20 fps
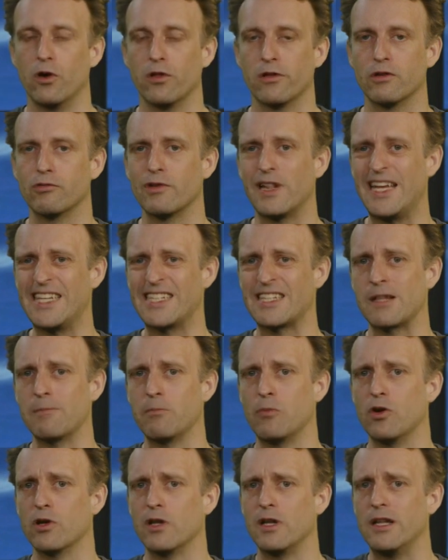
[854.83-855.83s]
the relational
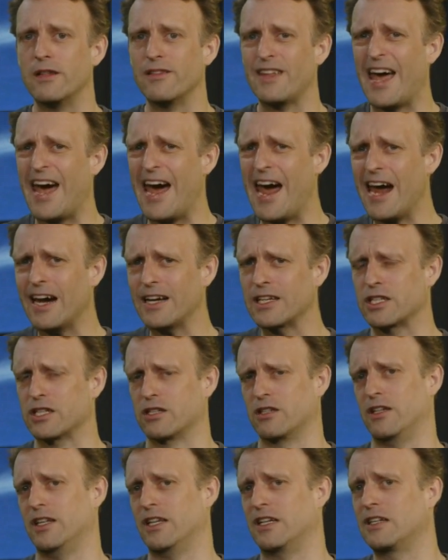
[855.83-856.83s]
model is
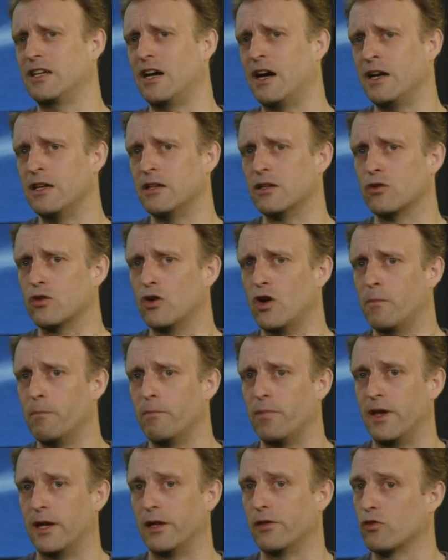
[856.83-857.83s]
actually kind of
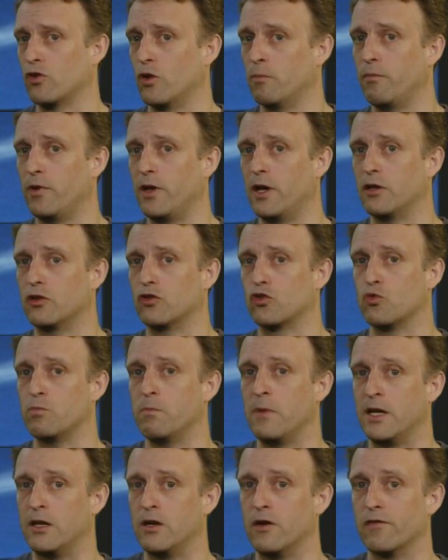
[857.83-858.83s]
complex compared to
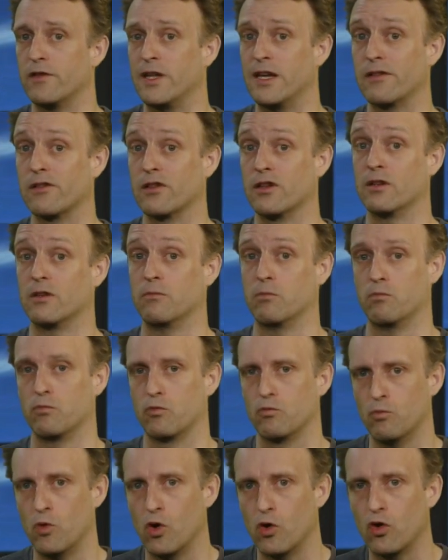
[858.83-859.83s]
many of the other
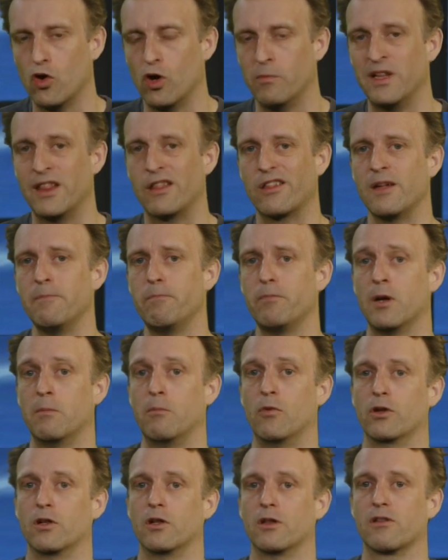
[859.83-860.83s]
more common, simpler
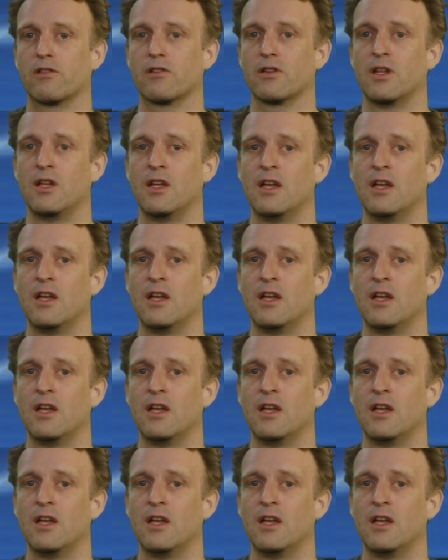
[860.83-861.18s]
models.